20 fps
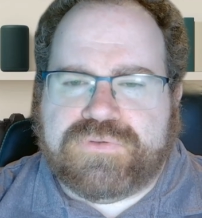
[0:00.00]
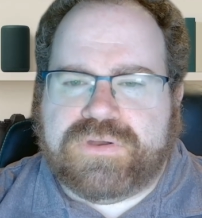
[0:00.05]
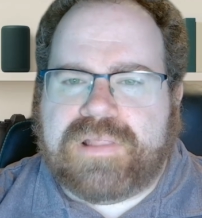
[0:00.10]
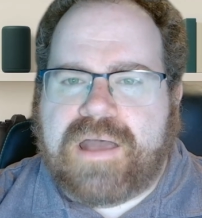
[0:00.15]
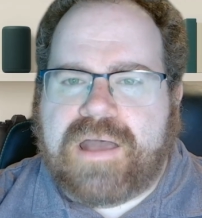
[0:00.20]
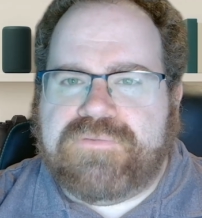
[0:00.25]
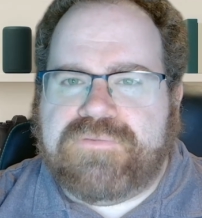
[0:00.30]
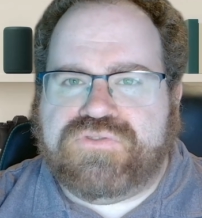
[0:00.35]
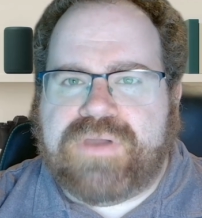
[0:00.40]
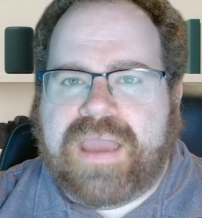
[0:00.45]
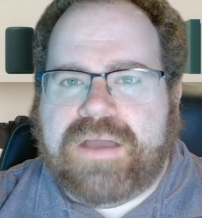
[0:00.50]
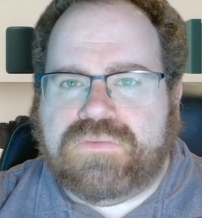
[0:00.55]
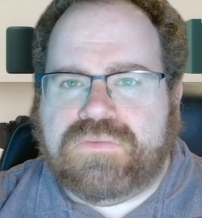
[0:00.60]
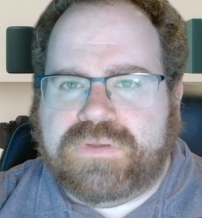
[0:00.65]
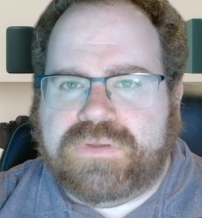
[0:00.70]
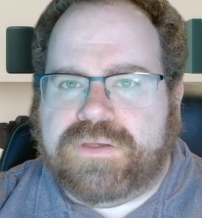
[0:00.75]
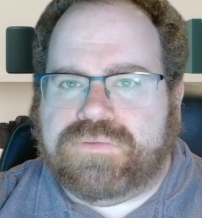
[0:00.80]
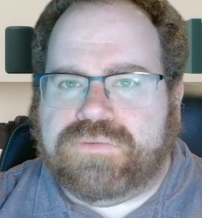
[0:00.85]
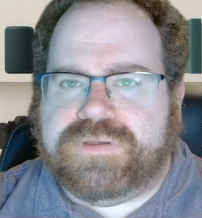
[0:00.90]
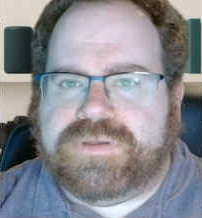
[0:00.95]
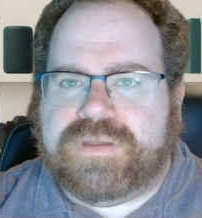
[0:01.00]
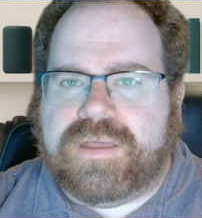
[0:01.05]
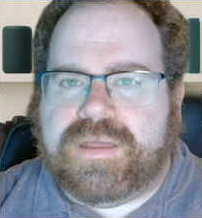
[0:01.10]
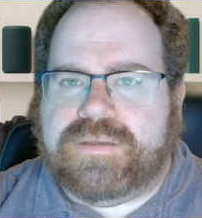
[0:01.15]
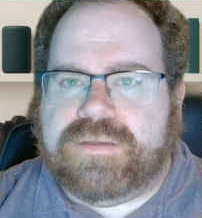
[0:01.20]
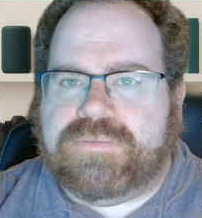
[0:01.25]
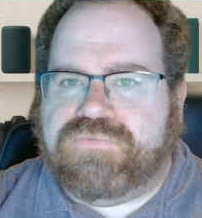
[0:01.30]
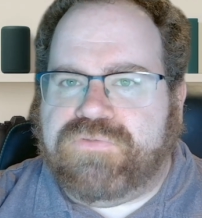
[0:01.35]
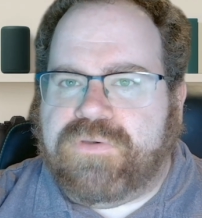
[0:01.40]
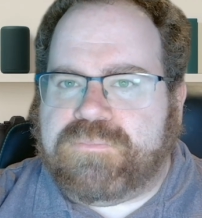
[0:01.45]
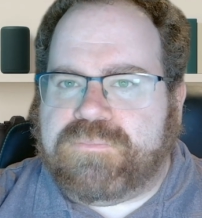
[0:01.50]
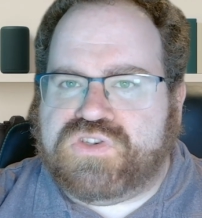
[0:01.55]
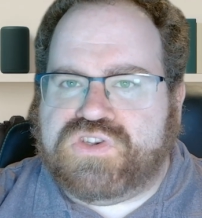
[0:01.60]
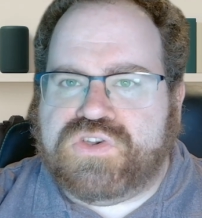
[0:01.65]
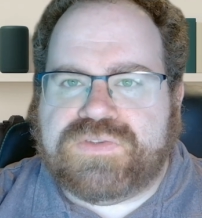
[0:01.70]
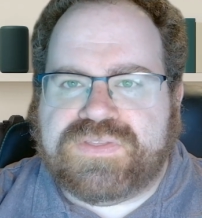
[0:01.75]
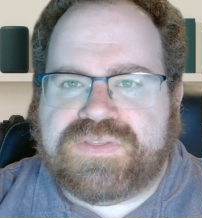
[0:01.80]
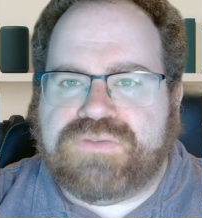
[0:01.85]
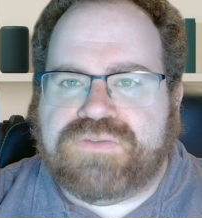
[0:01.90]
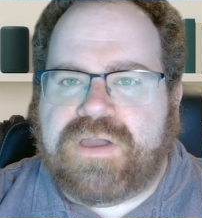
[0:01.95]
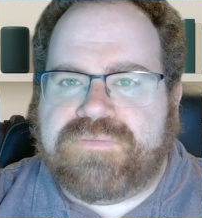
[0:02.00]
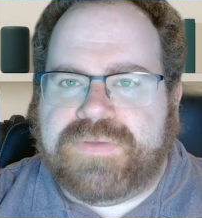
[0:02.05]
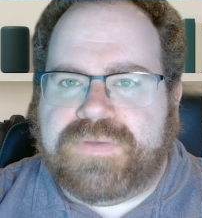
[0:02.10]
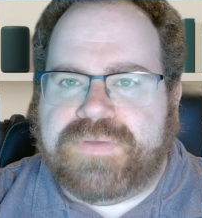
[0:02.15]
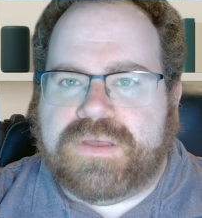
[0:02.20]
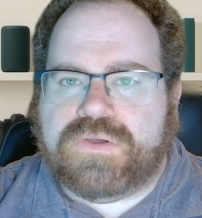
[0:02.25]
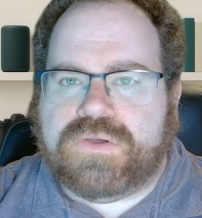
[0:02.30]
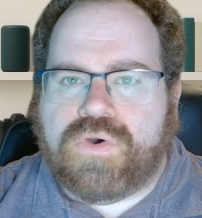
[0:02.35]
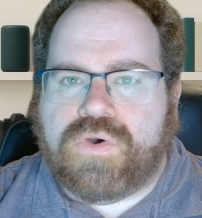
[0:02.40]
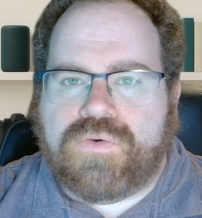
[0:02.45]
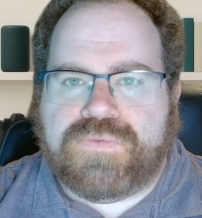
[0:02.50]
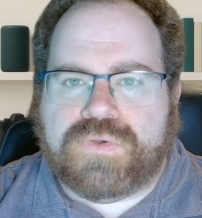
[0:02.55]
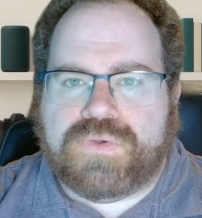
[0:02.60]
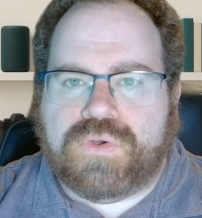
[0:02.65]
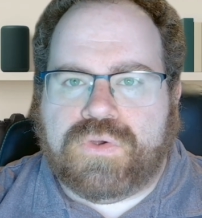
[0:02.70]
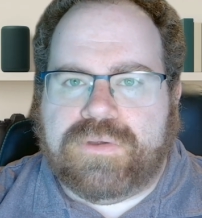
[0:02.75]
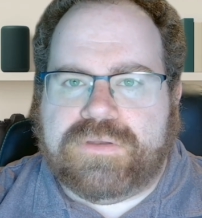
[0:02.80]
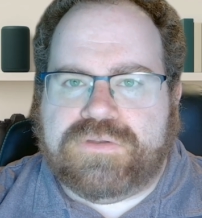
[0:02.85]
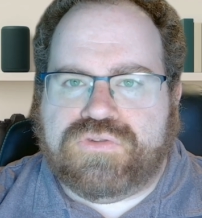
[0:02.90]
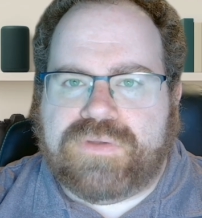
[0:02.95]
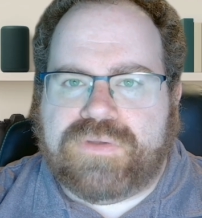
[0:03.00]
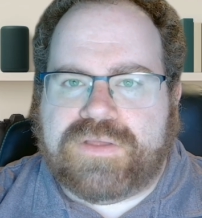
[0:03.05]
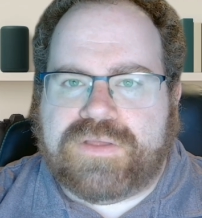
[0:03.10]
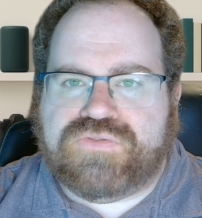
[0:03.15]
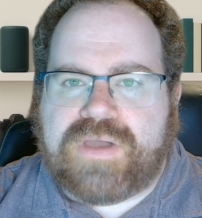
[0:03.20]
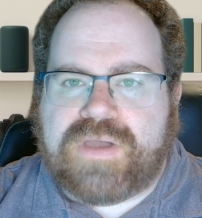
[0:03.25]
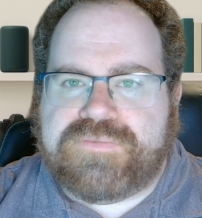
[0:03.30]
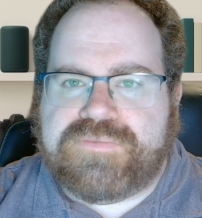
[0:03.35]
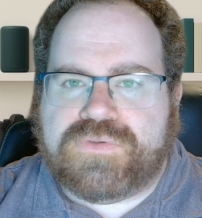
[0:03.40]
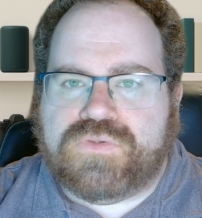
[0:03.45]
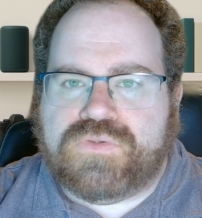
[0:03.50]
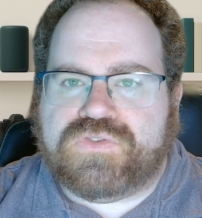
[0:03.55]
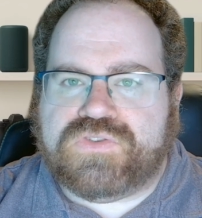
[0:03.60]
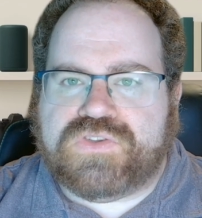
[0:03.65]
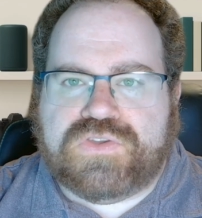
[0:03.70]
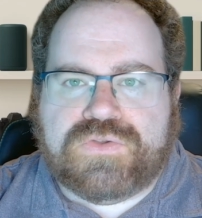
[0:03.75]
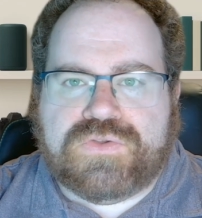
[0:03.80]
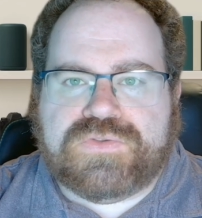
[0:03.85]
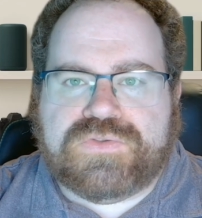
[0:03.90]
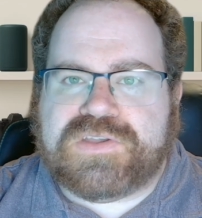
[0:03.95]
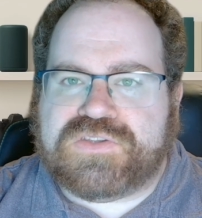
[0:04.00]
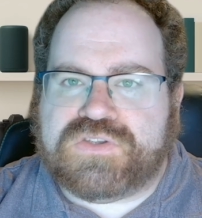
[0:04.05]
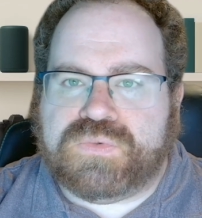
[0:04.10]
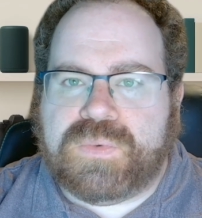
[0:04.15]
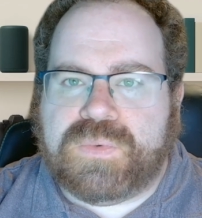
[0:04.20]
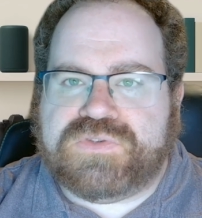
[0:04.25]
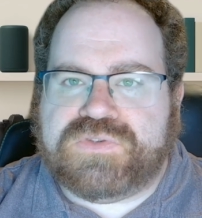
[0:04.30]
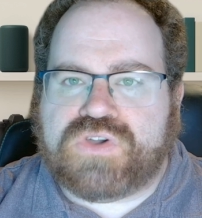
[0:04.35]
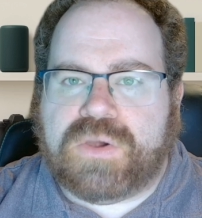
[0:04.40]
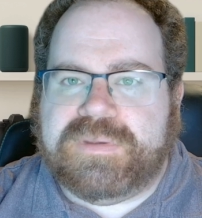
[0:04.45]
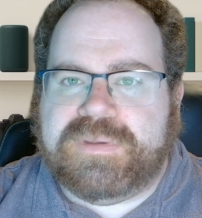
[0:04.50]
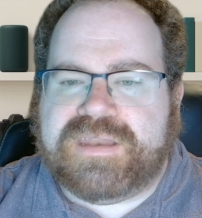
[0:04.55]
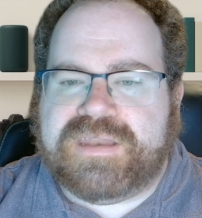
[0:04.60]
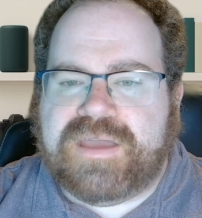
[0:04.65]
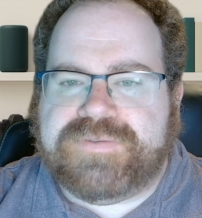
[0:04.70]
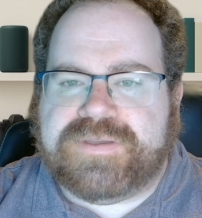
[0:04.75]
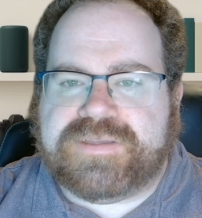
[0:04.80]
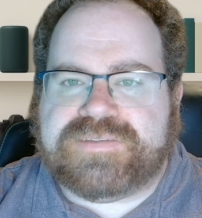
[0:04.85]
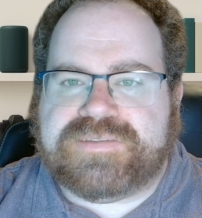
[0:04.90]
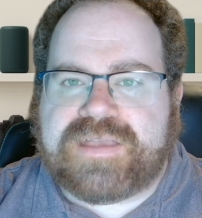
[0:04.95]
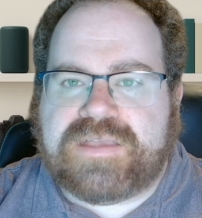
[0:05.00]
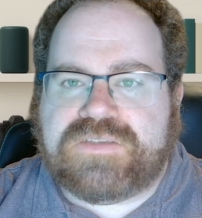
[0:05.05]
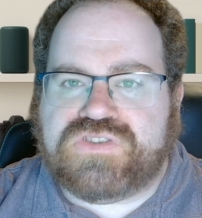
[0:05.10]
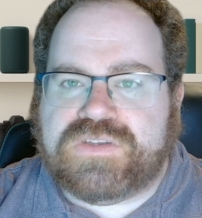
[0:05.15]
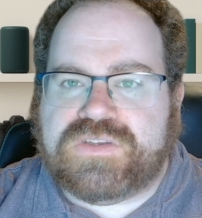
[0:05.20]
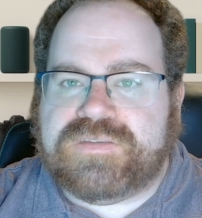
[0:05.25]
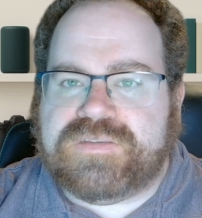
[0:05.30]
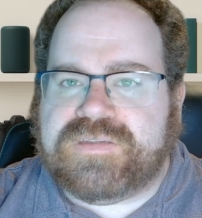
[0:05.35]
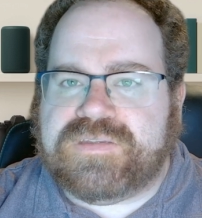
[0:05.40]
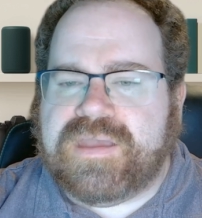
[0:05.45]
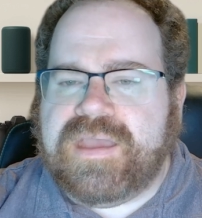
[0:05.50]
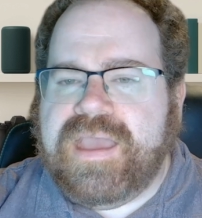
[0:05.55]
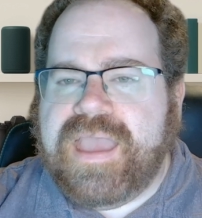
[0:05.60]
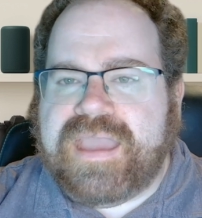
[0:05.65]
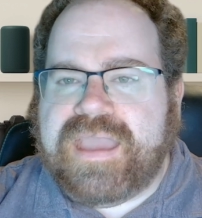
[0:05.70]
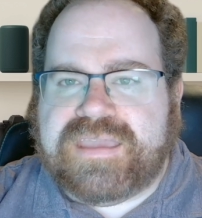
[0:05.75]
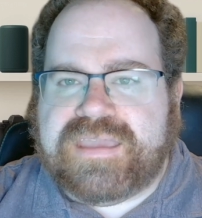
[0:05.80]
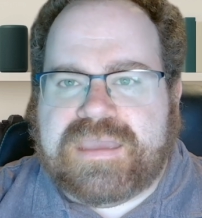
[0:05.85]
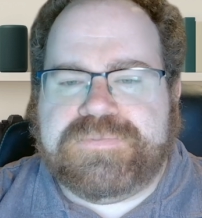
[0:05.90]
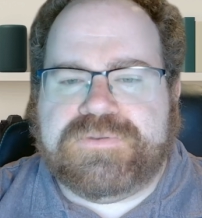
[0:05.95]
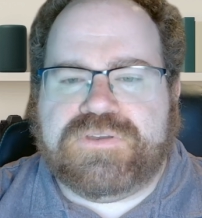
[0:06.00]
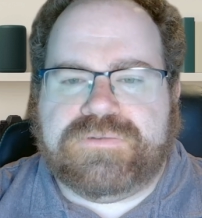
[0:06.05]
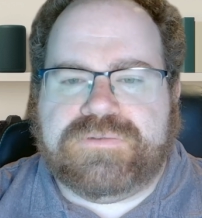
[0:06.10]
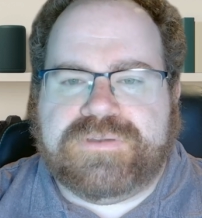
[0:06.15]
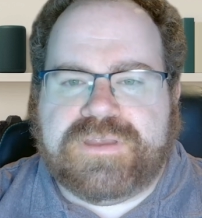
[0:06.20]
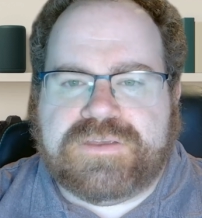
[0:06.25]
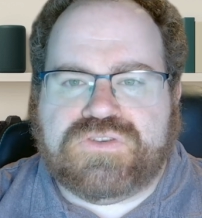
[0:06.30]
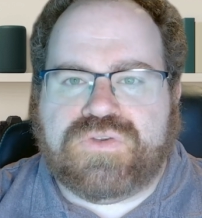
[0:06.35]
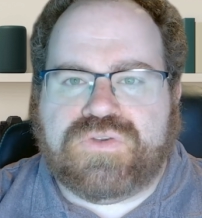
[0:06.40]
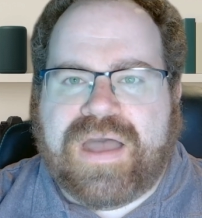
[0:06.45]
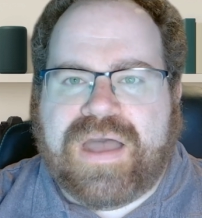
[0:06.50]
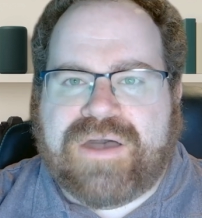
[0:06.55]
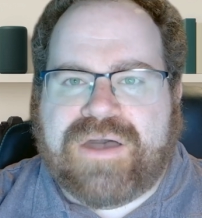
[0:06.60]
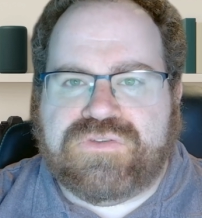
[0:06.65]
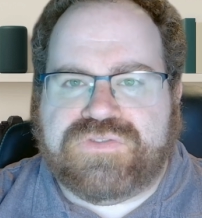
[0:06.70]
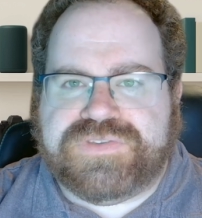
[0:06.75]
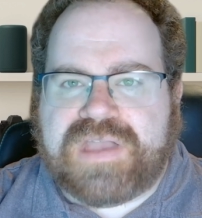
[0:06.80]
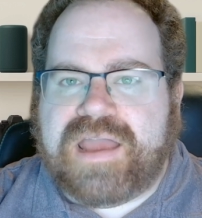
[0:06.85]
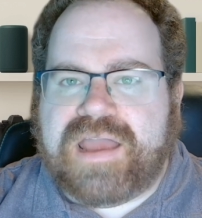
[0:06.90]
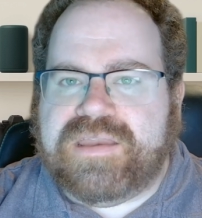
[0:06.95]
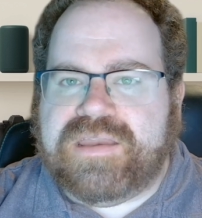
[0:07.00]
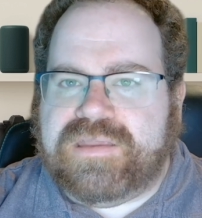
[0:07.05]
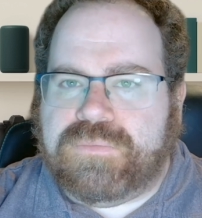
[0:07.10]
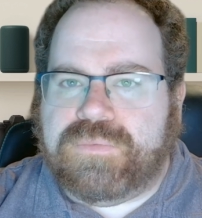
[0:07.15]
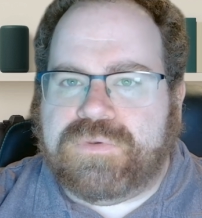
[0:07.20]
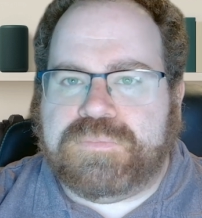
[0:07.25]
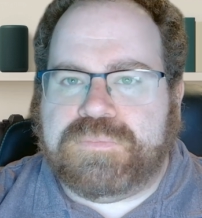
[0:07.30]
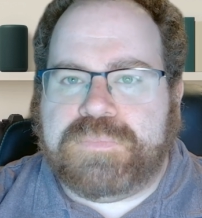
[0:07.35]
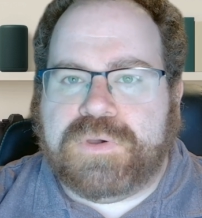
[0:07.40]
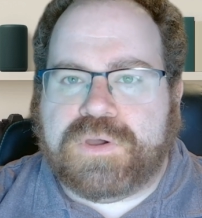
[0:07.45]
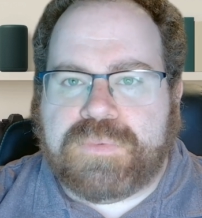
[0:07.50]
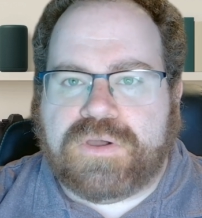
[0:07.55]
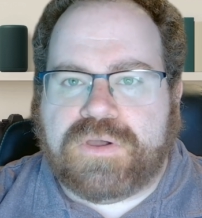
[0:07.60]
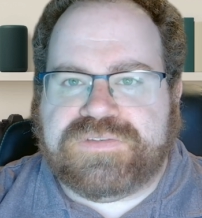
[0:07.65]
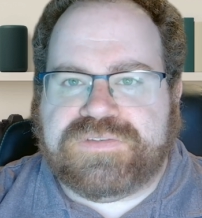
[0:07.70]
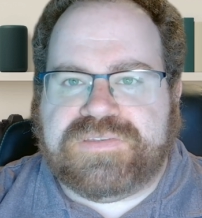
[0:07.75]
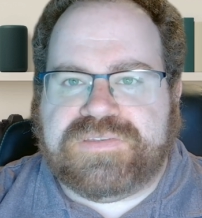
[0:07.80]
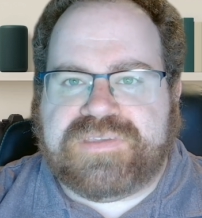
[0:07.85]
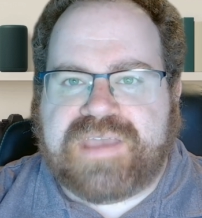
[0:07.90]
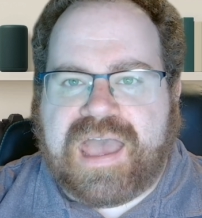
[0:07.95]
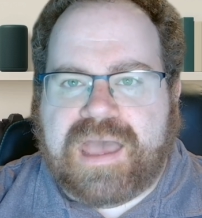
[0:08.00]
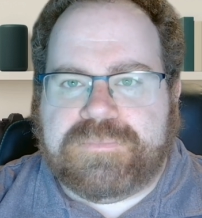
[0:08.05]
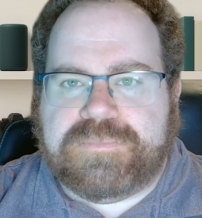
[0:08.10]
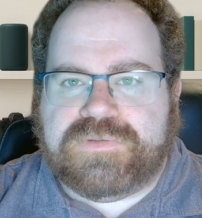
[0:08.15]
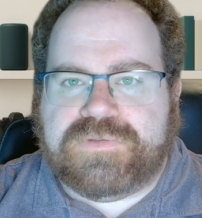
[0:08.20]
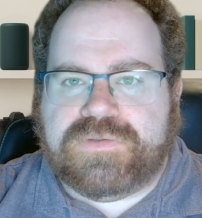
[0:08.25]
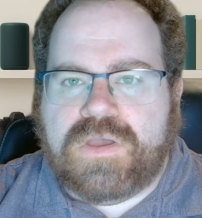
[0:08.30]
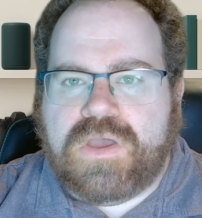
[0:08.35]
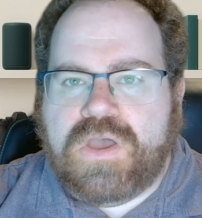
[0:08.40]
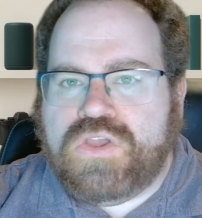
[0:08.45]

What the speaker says: a lot of ground here today, from choosing the right vehicle for your internet travels to using a Swiss Army knife extensions and keeping your digital house tidy with bookmarks and tabs.